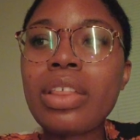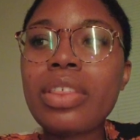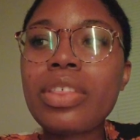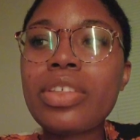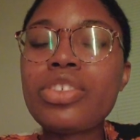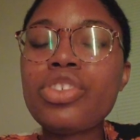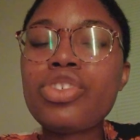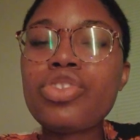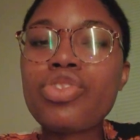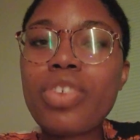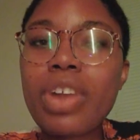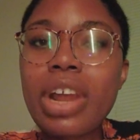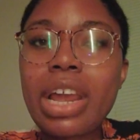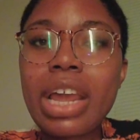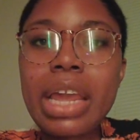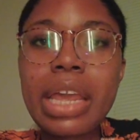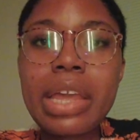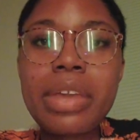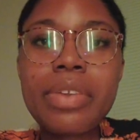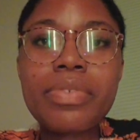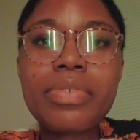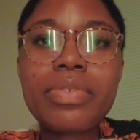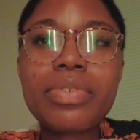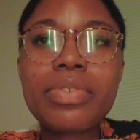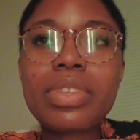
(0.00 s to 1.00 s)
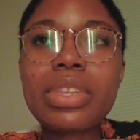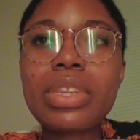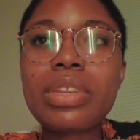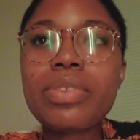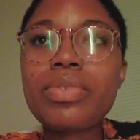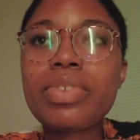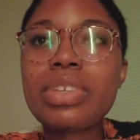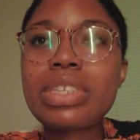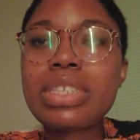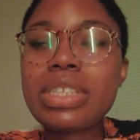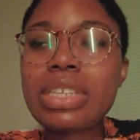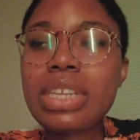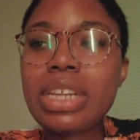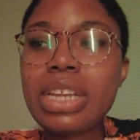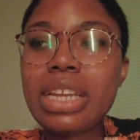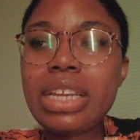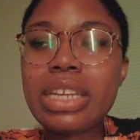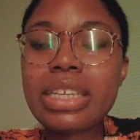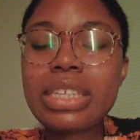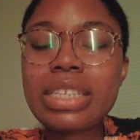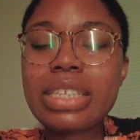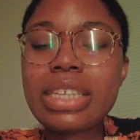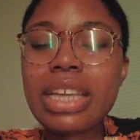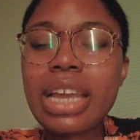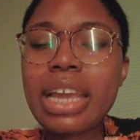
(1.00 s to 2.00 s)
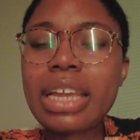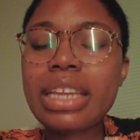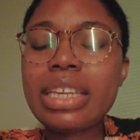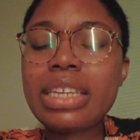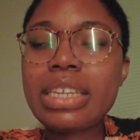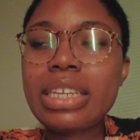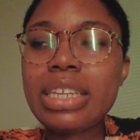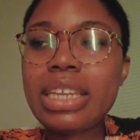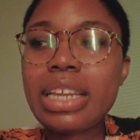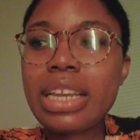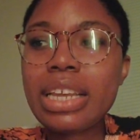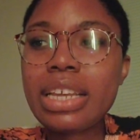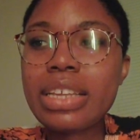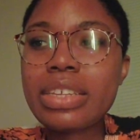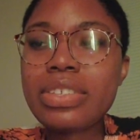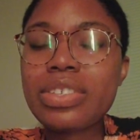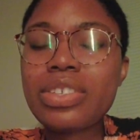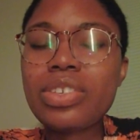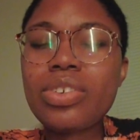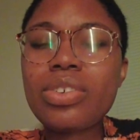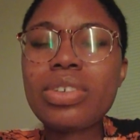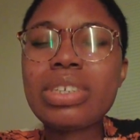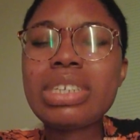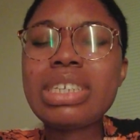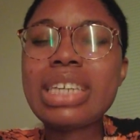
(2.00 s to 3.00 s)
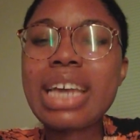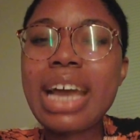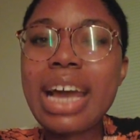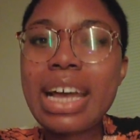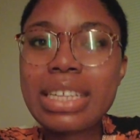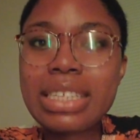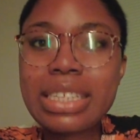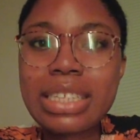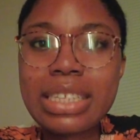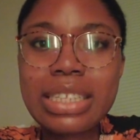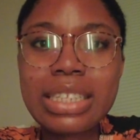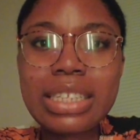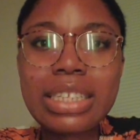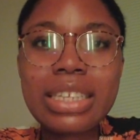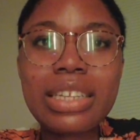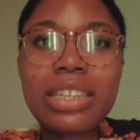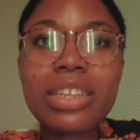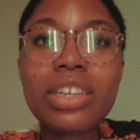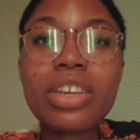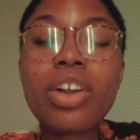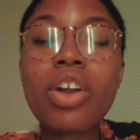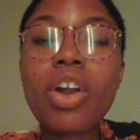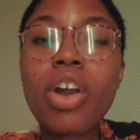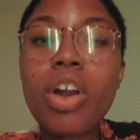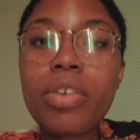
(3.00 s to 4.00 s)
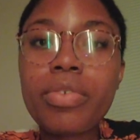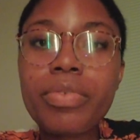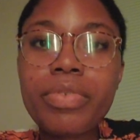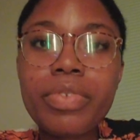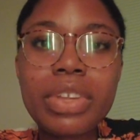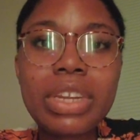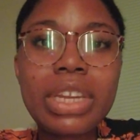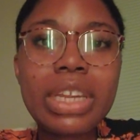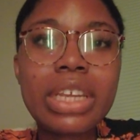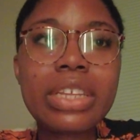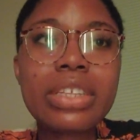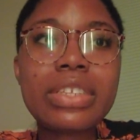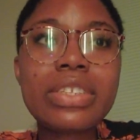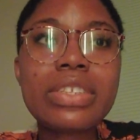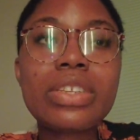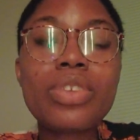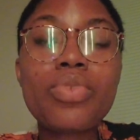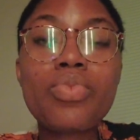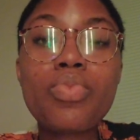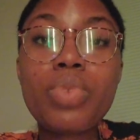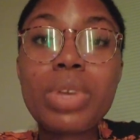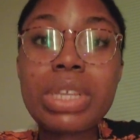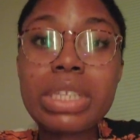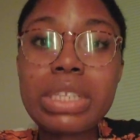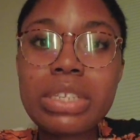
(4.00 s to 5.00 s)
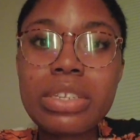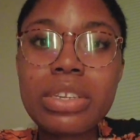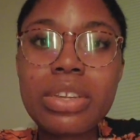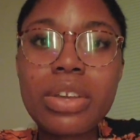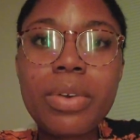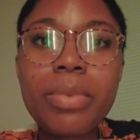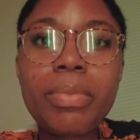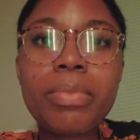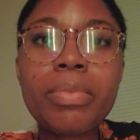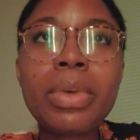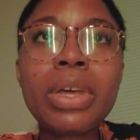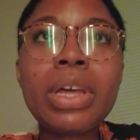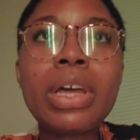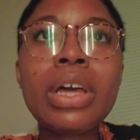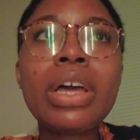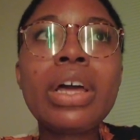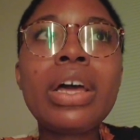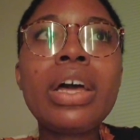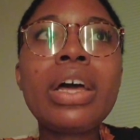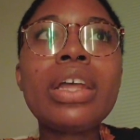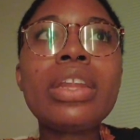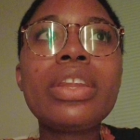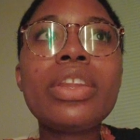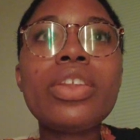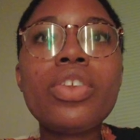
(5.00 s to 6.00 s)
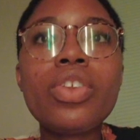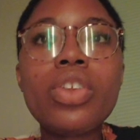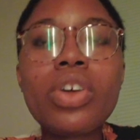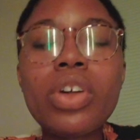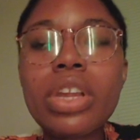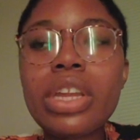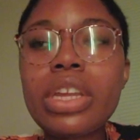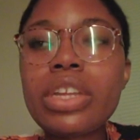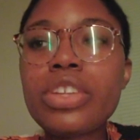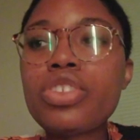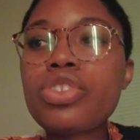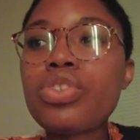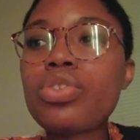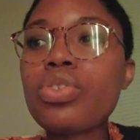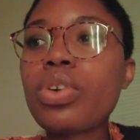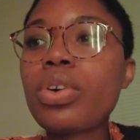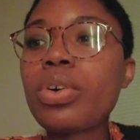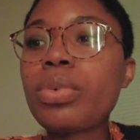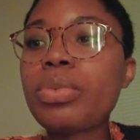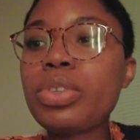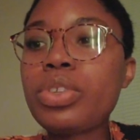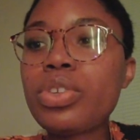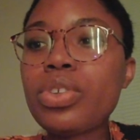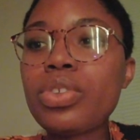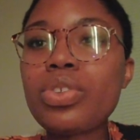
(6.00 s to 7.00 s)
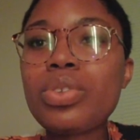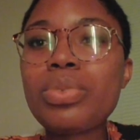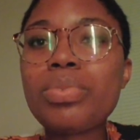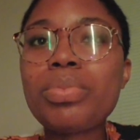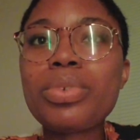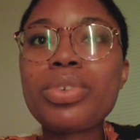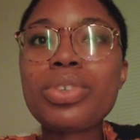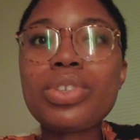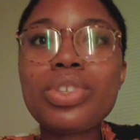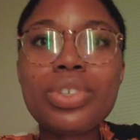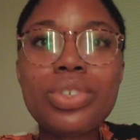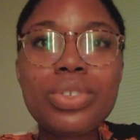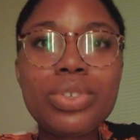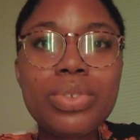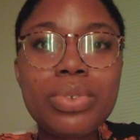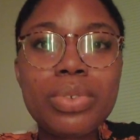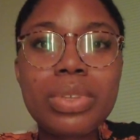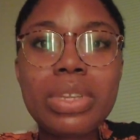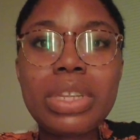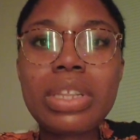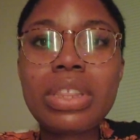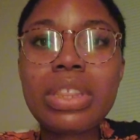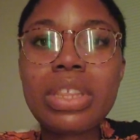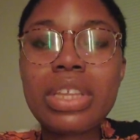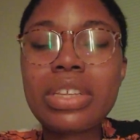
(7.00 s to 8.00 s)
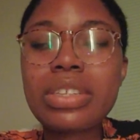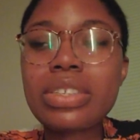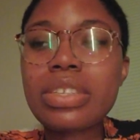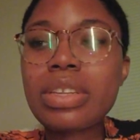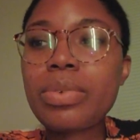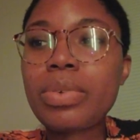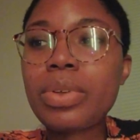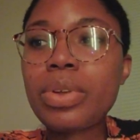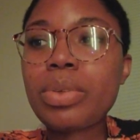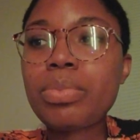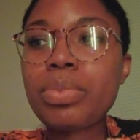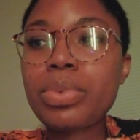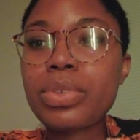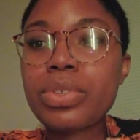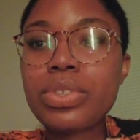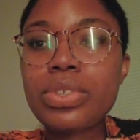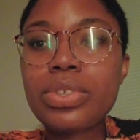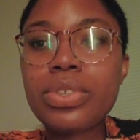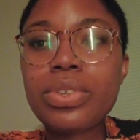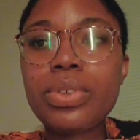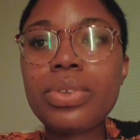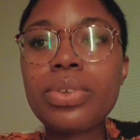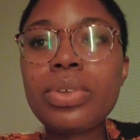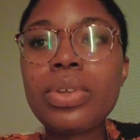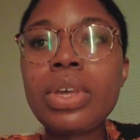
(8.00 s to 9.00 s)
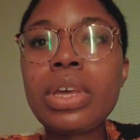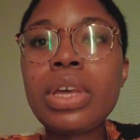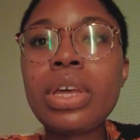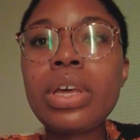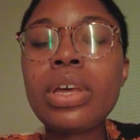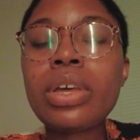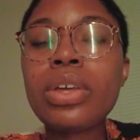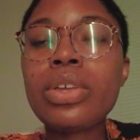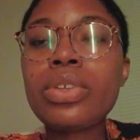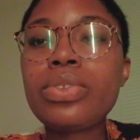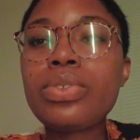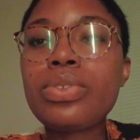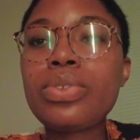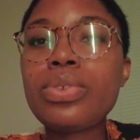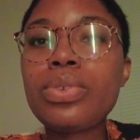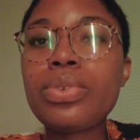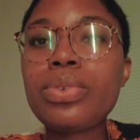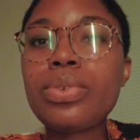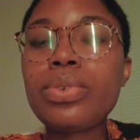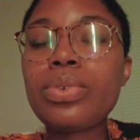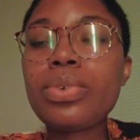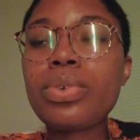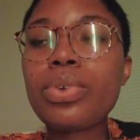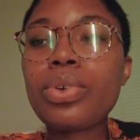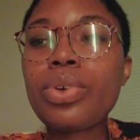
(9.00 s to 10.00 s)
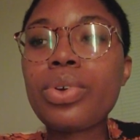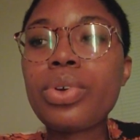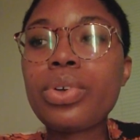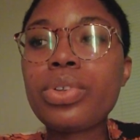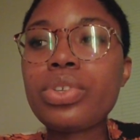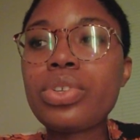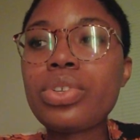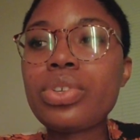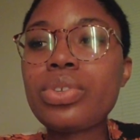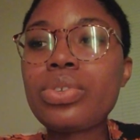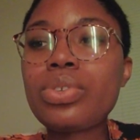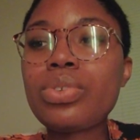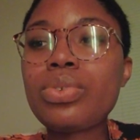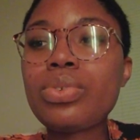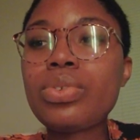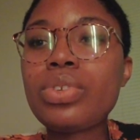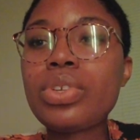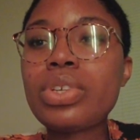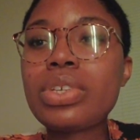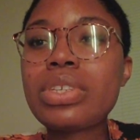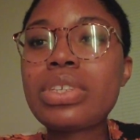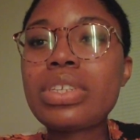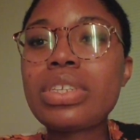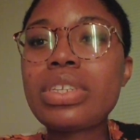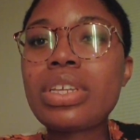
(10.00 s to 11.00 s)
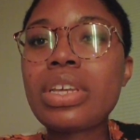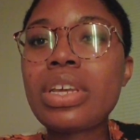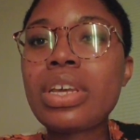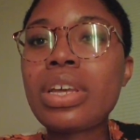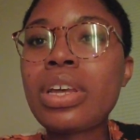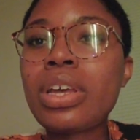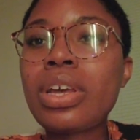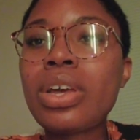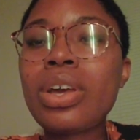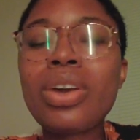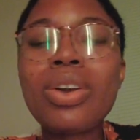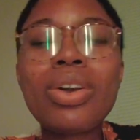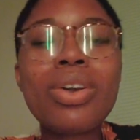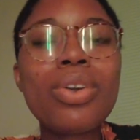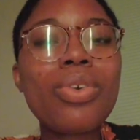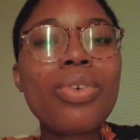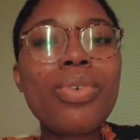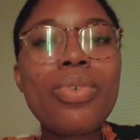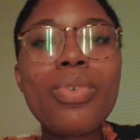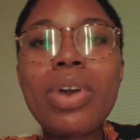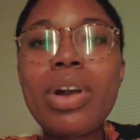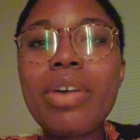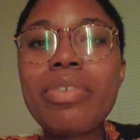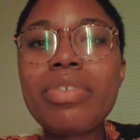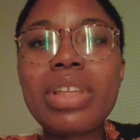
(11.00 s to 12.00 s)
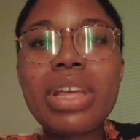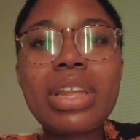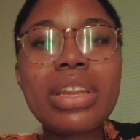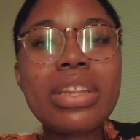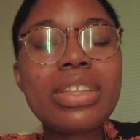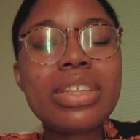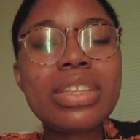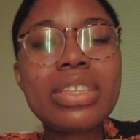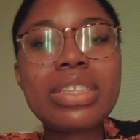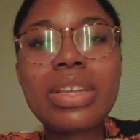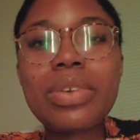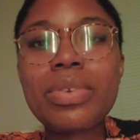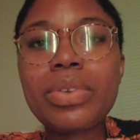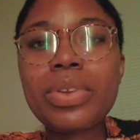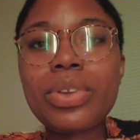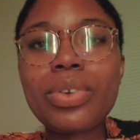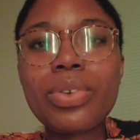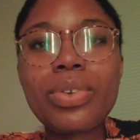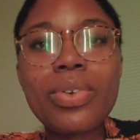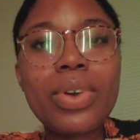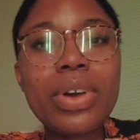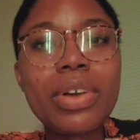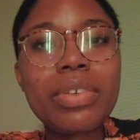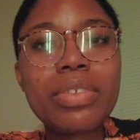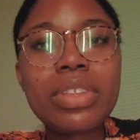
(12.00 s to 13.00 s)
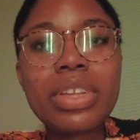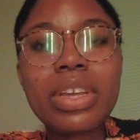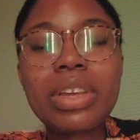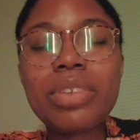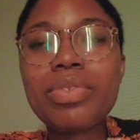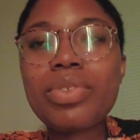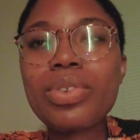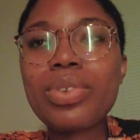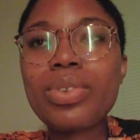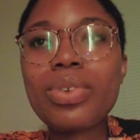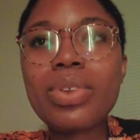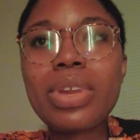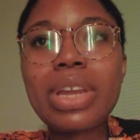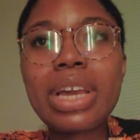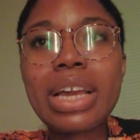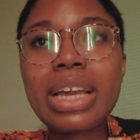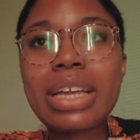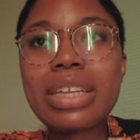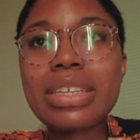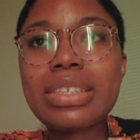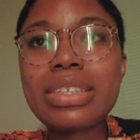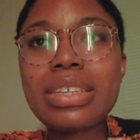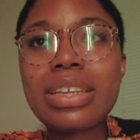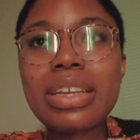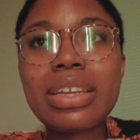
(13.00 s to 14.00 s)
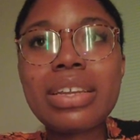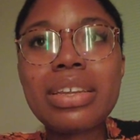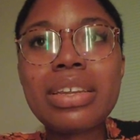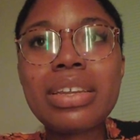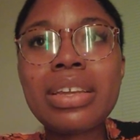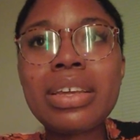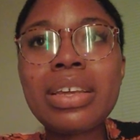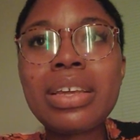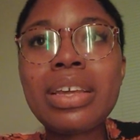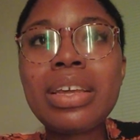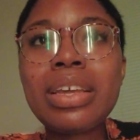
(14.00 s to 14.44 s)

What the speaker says: the drive, the resilience, the ideas, the audacity, the confidence, the wisdom, the knowledge to continue to pursue the things I want to pursue, to continue to just go after the things I want to go after. Even though, like I said,